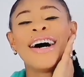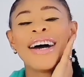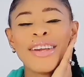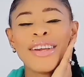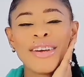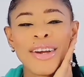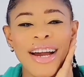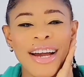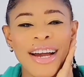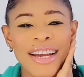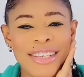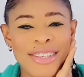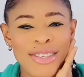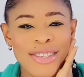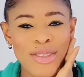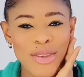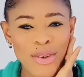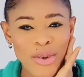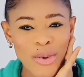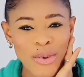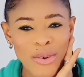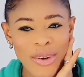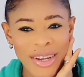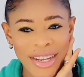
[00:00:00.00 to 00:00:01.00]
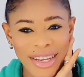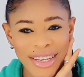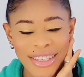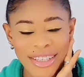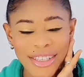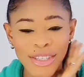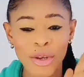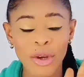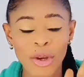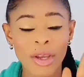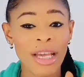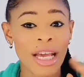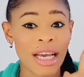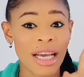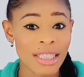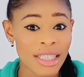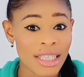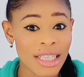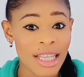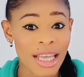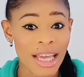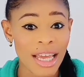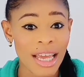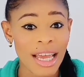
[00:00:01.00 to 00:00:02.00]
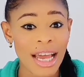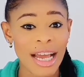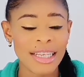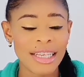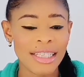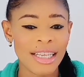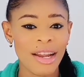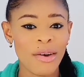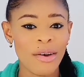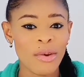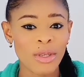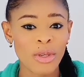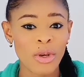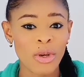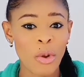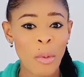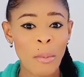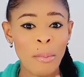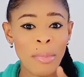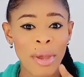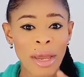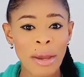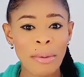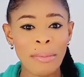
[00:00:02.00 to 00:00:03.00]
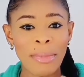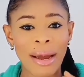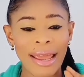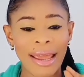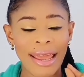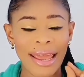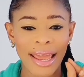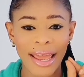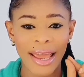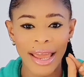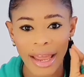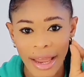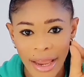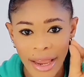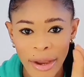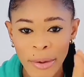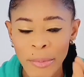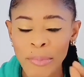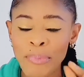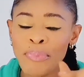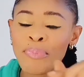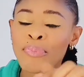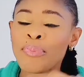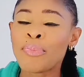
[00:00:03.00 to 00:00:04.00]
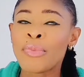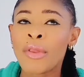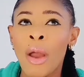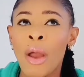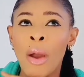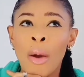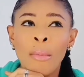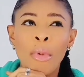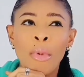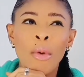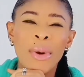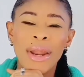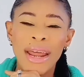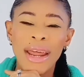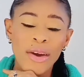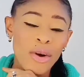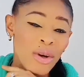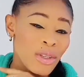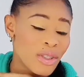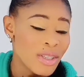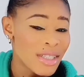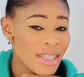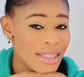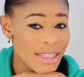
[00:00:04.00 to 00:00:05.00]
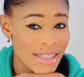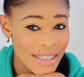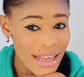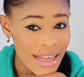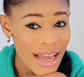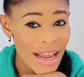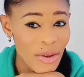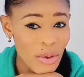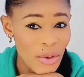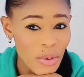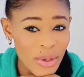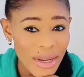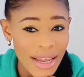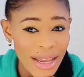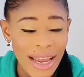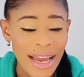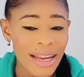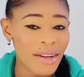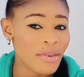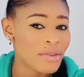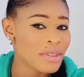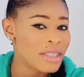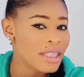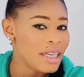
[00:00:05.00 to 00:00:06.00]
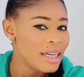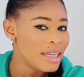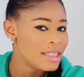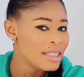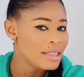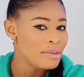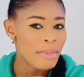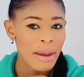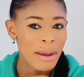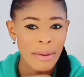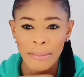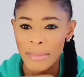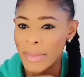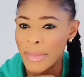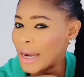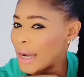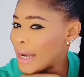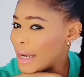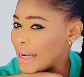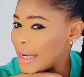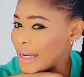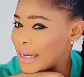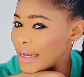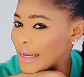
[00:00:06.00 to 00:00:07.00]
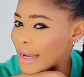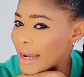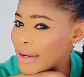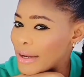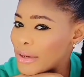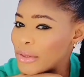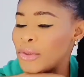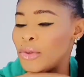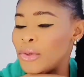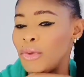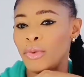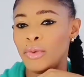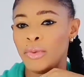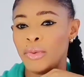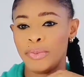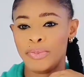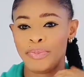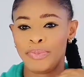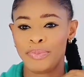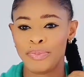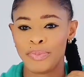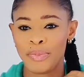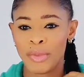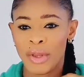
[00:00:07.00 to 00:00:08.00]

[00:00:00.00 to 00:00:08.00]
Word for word: How you guys doing? So yesterday I said I was gonna make my hair, but when I got to the salon I kind of changed my mind. I don't know.